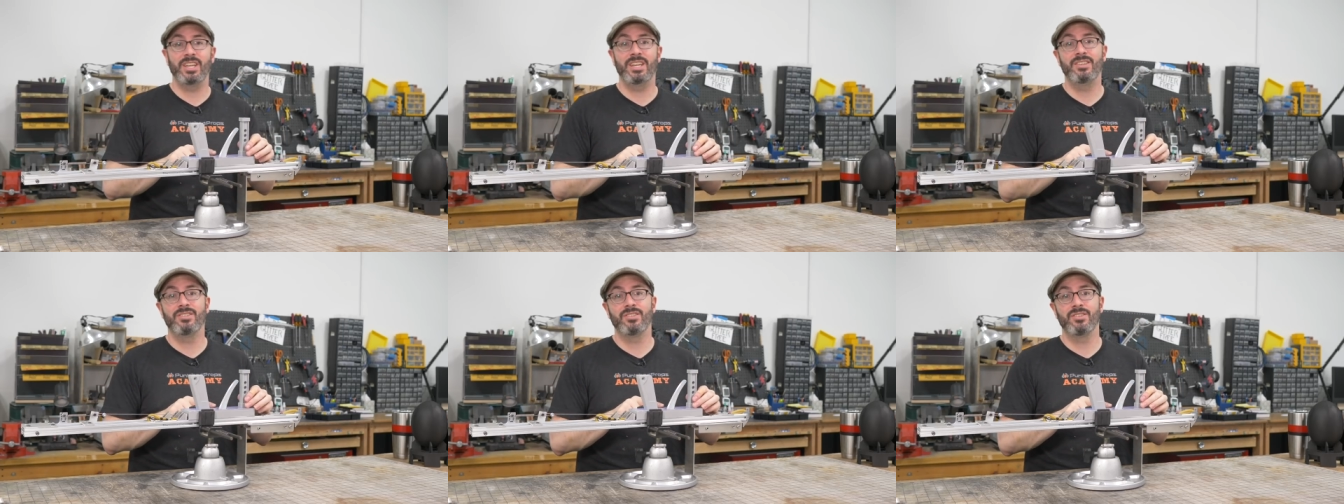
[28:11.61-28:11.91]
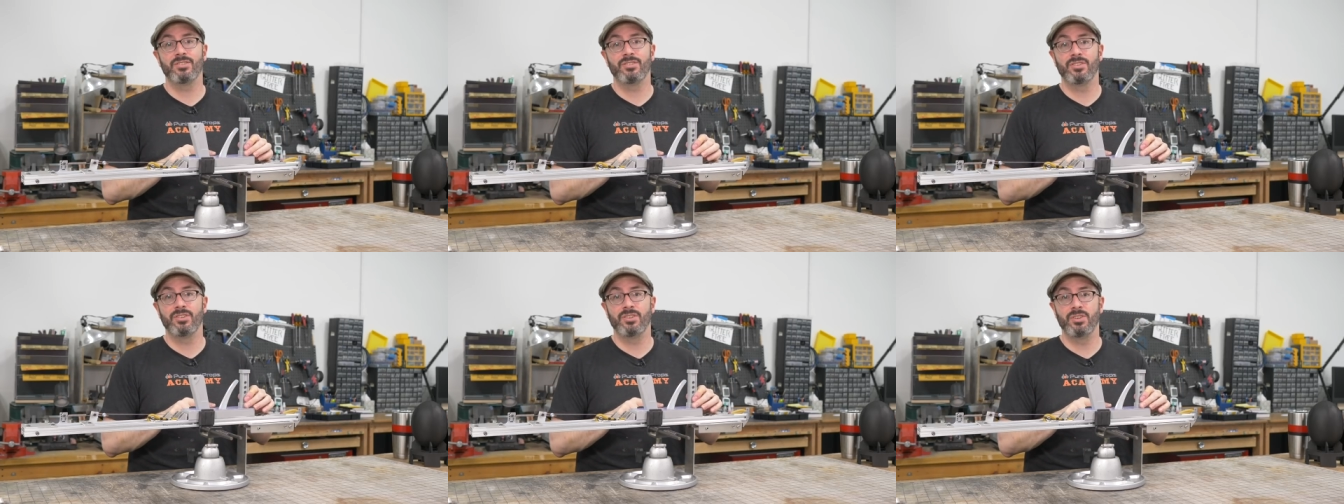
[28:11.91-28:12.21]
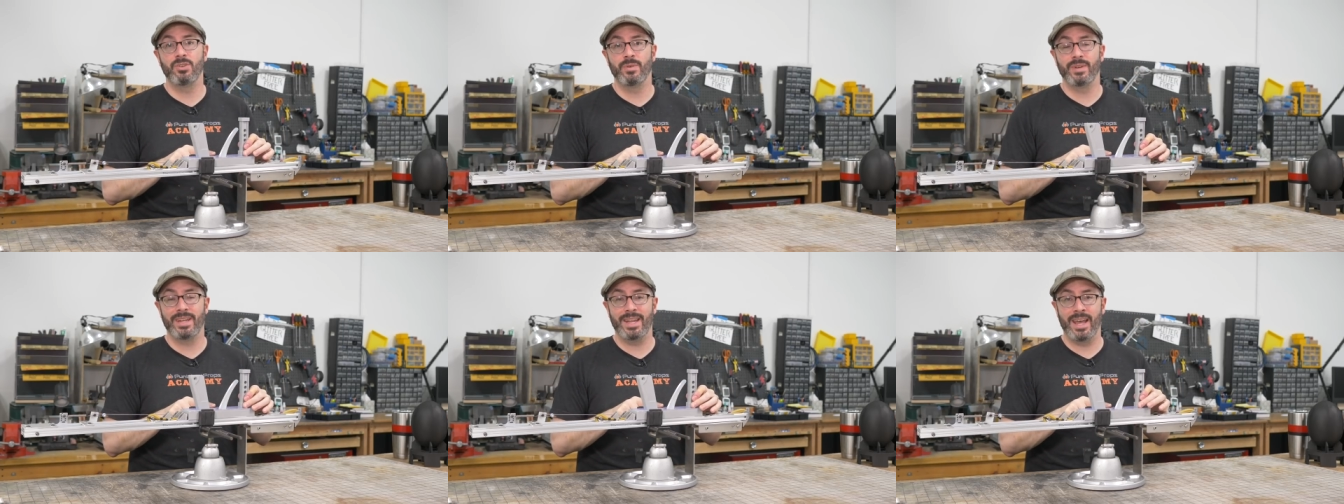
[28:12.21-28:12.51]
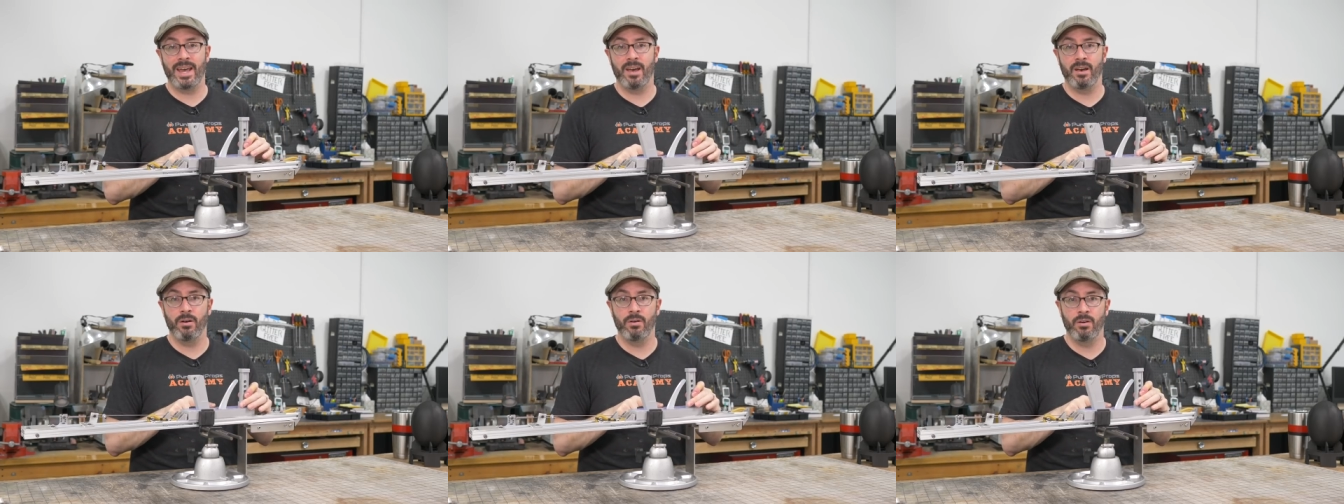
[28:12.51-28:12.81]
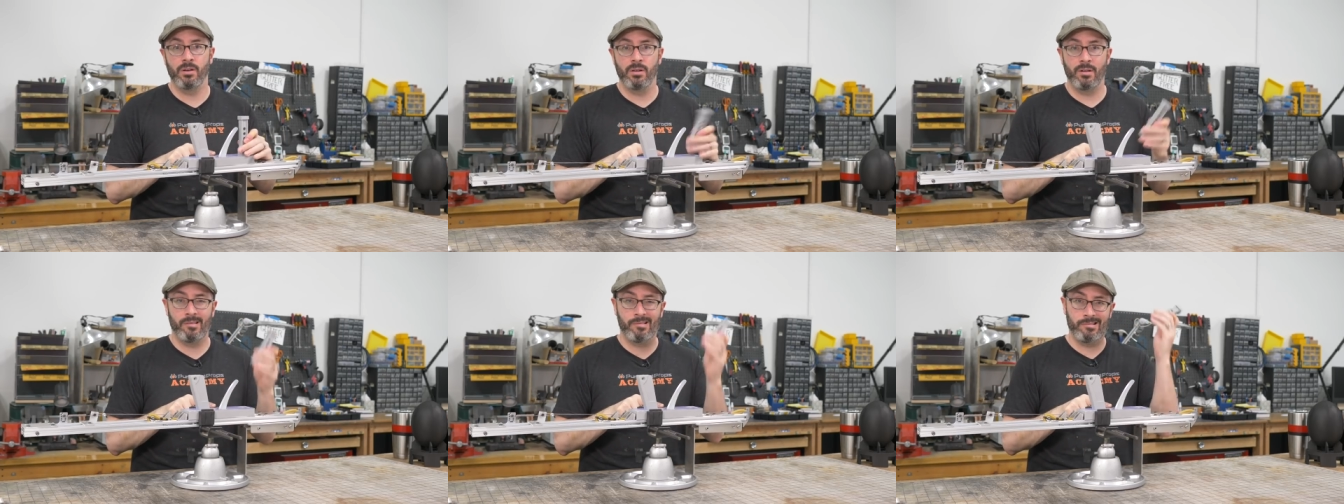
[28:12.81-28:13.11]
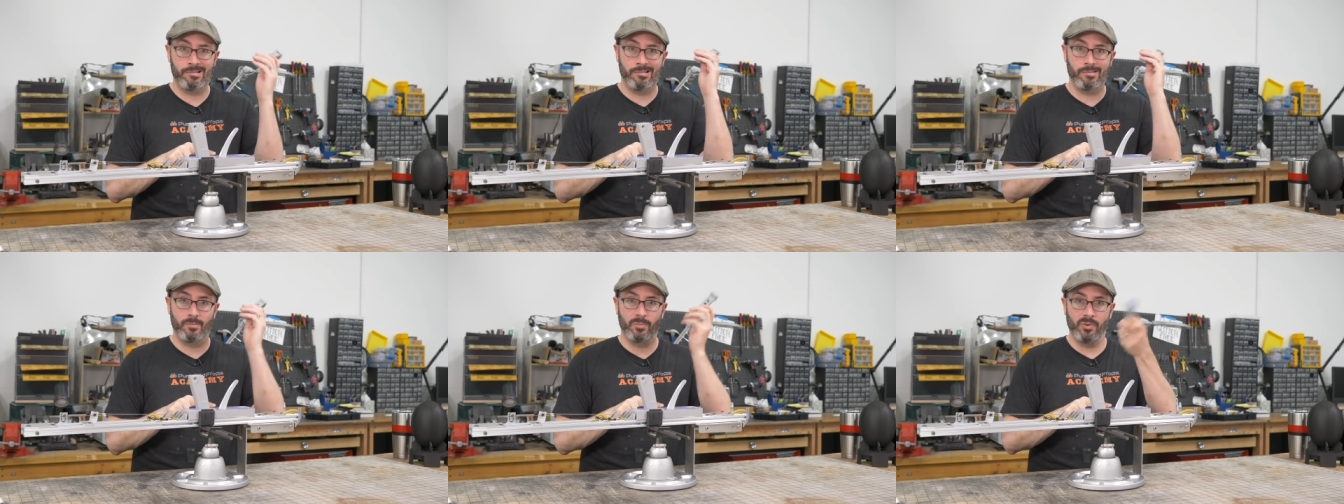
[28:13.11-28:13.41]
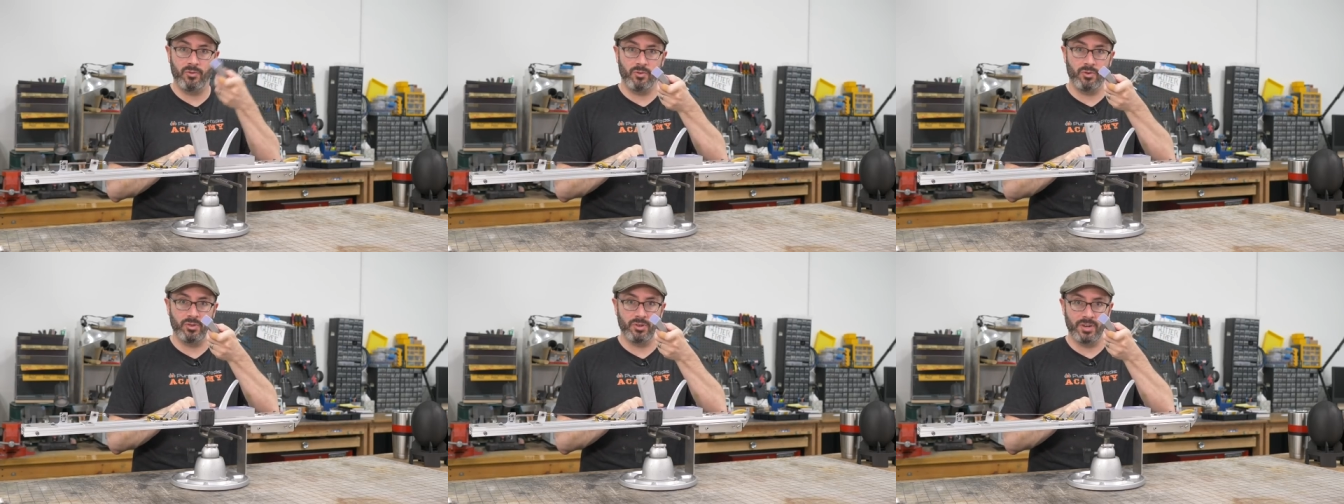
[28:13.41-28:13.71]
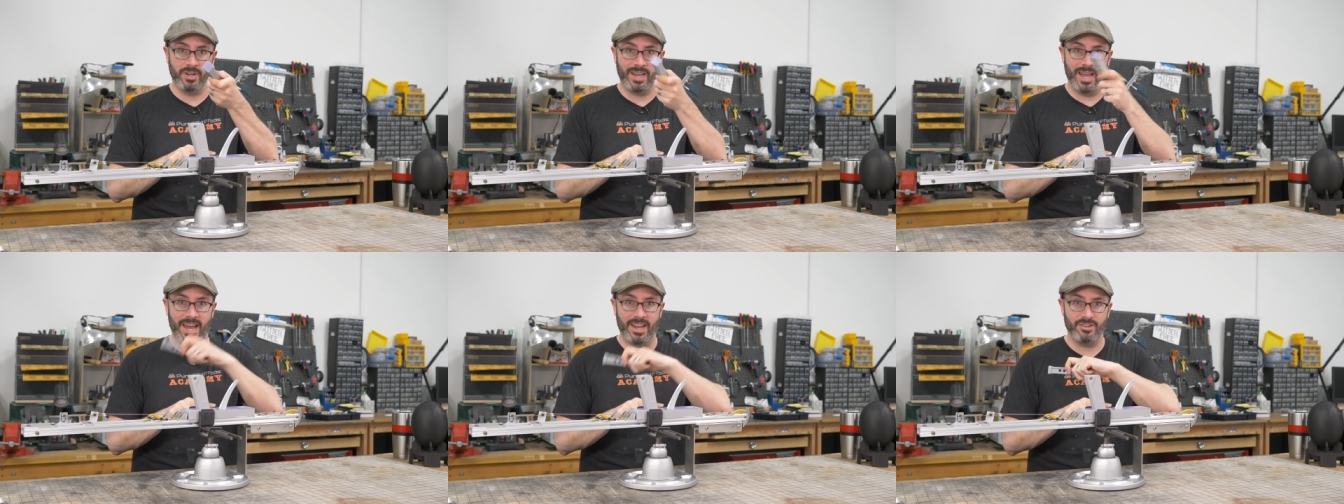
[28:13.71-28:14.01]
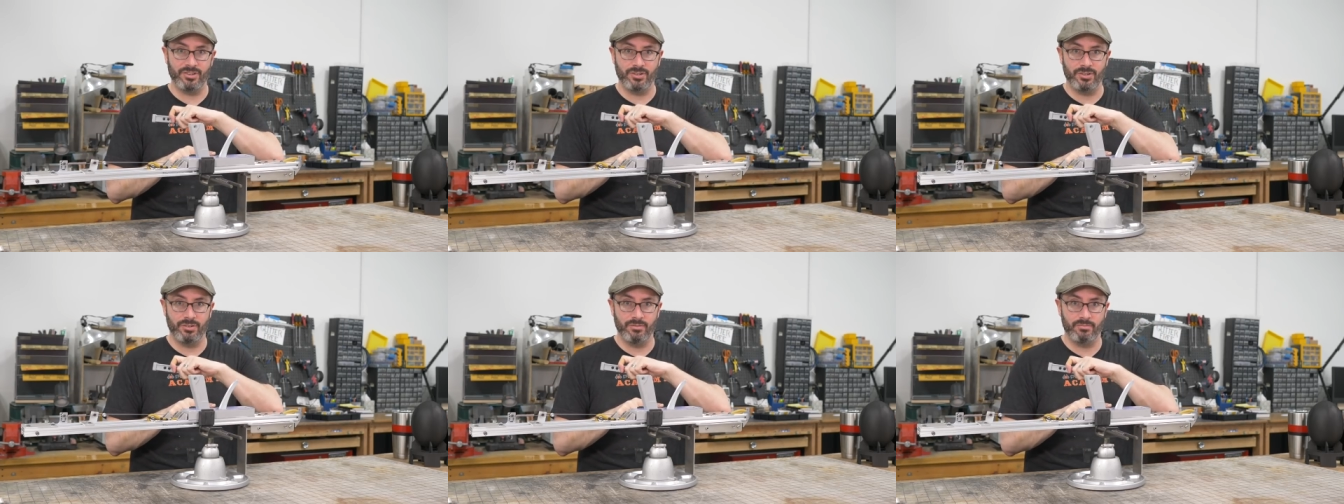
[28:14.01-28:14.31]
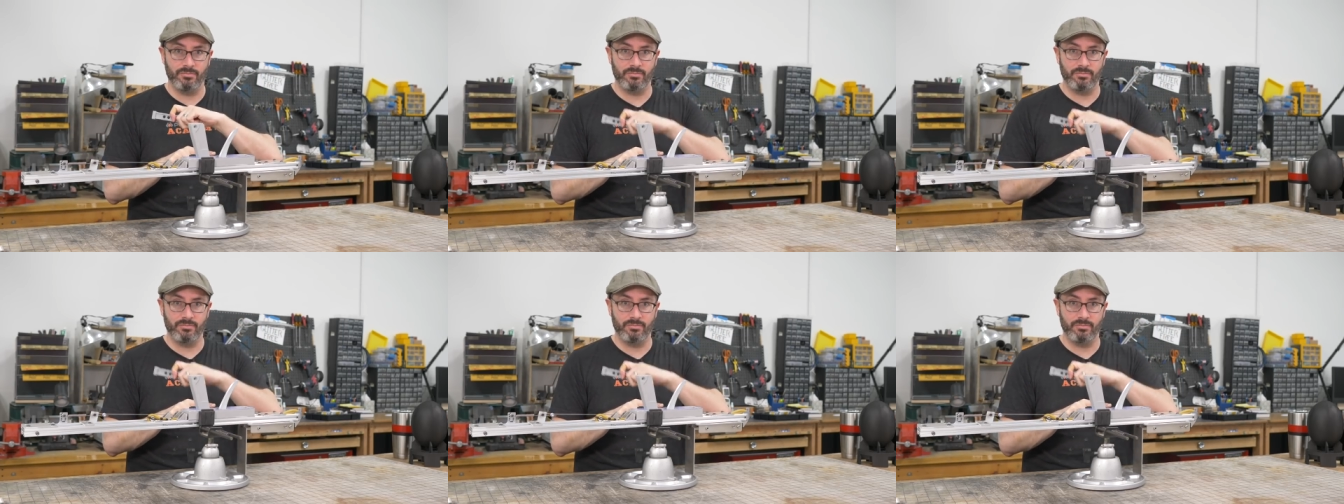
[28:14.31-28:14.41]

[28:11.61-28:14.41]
easier to do it now before they're attached.